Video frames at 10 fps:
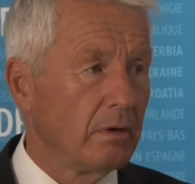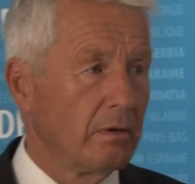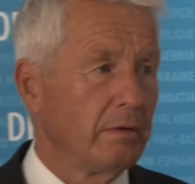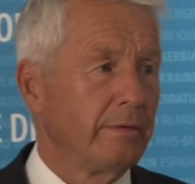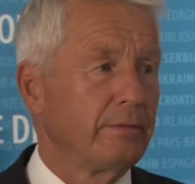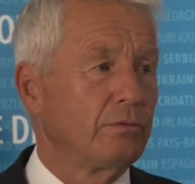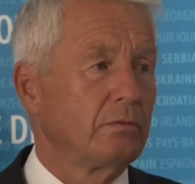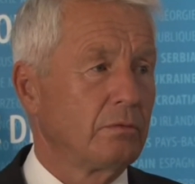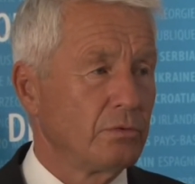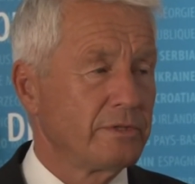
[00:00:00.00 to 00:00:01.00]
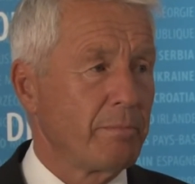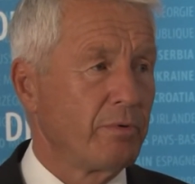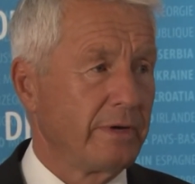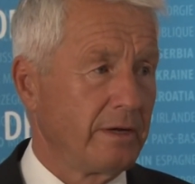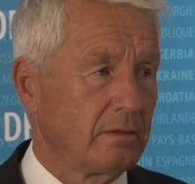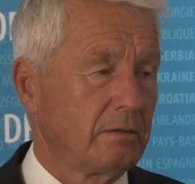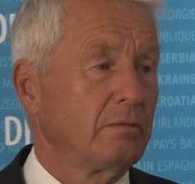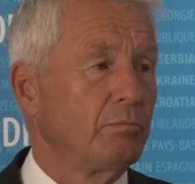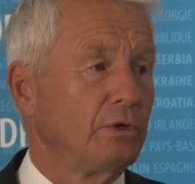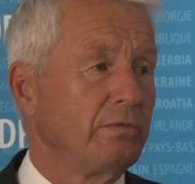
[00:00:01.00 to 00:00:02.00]
uh, to separate
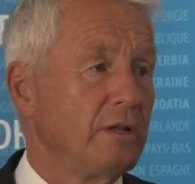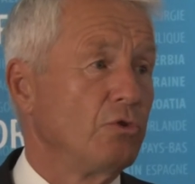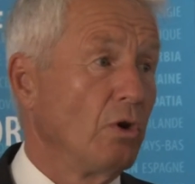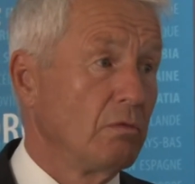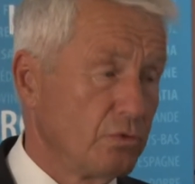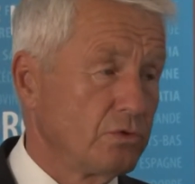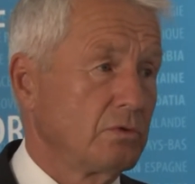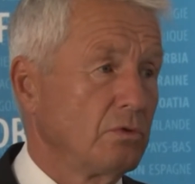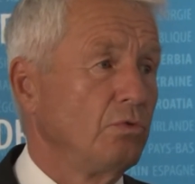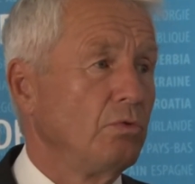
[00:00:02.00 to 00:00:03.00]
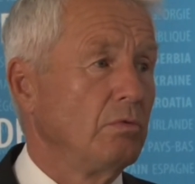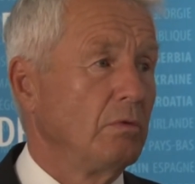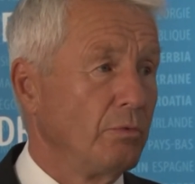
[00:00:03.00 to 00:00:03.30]
between those who